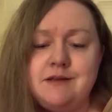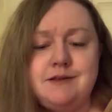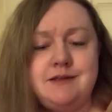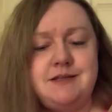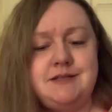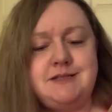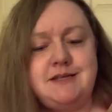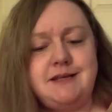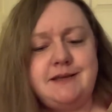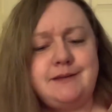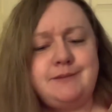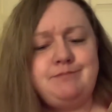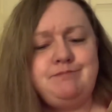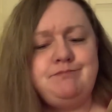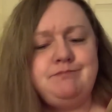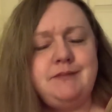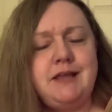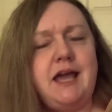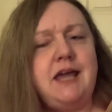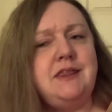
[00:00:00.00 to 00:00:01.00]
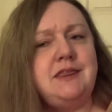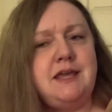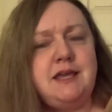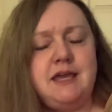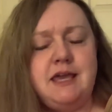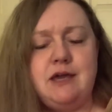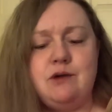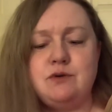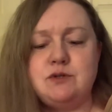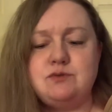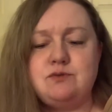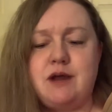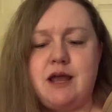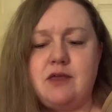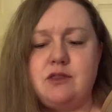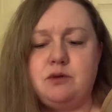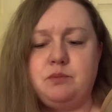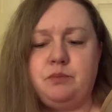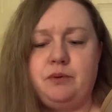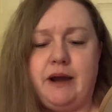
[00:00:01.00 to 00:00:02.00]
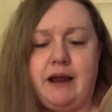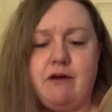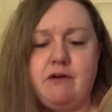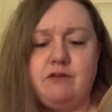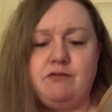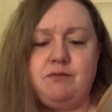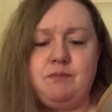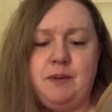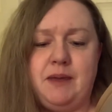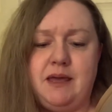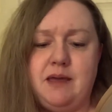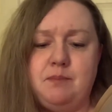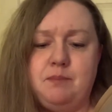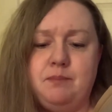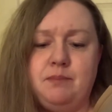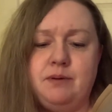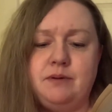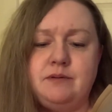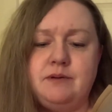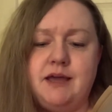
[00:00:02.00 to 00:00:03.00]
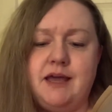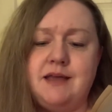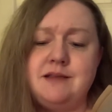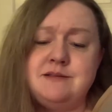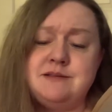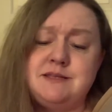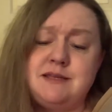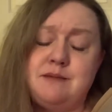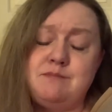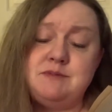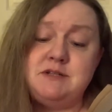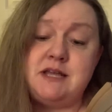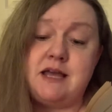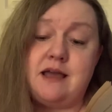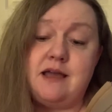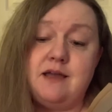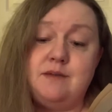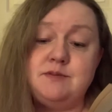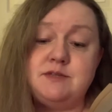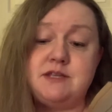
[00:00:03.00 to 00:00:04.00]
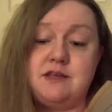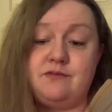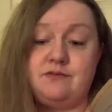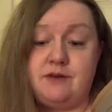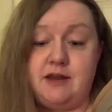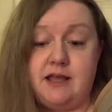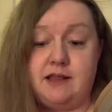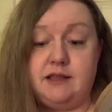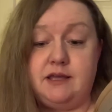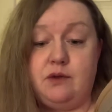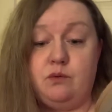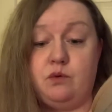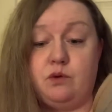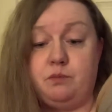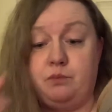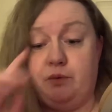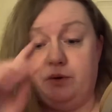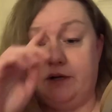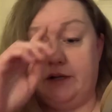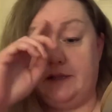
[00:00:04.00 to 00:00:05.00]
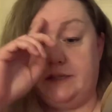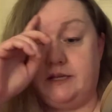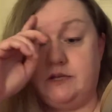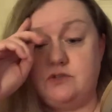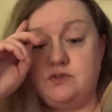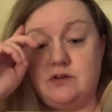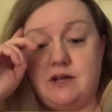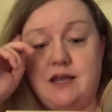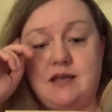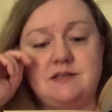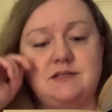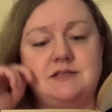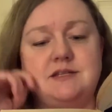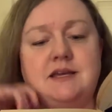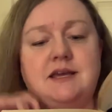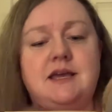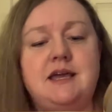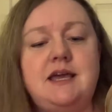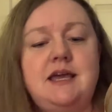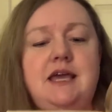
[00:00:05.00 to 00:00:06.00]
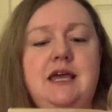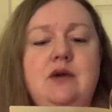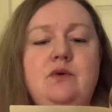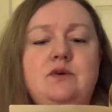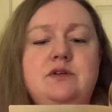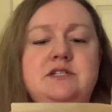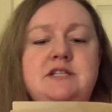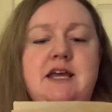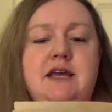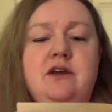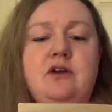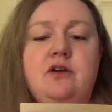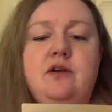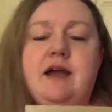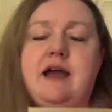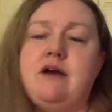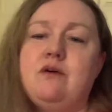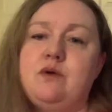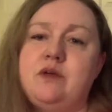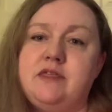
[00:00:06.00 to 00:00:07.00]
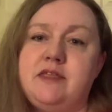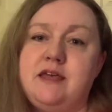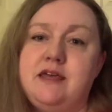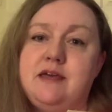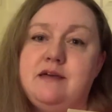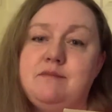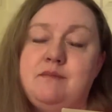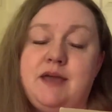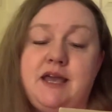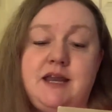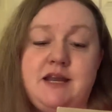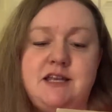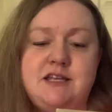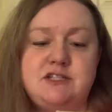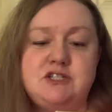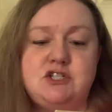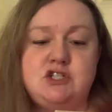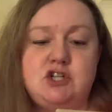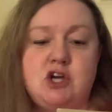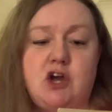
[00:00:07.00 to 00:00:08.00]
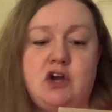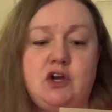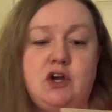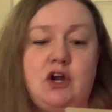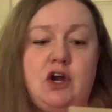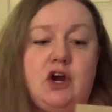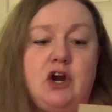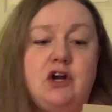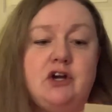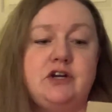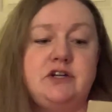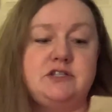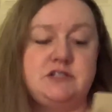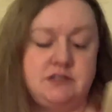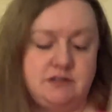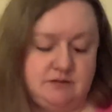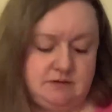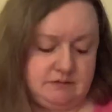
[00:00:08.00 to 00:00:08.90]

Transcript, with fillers: Still, I think he was rather proud of Pip, and sometimes, if Nellie were prettily dressed, he would take her out with him in his dog cart.